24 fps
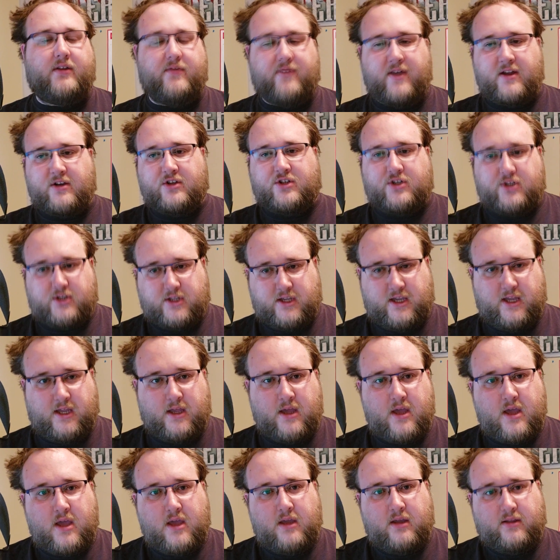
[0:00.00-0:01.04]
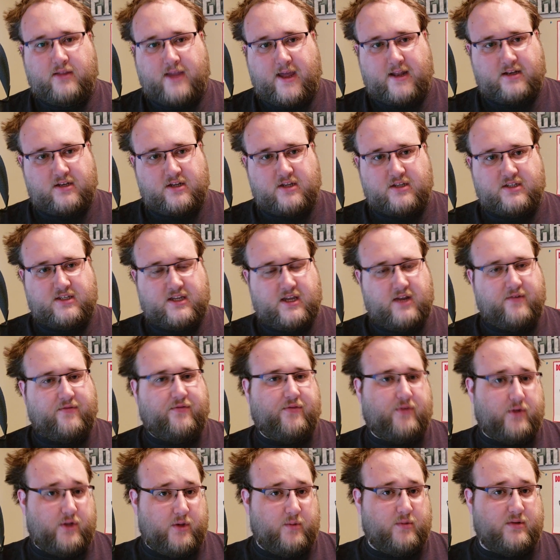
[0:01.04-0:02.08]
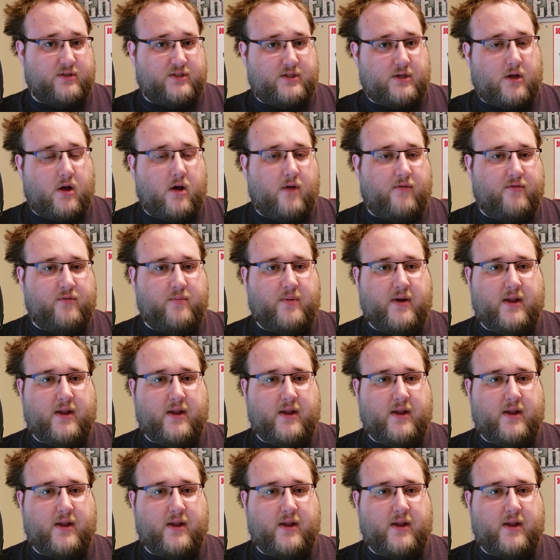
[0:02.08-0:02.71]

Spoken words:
Eventually, that does get fully resolved,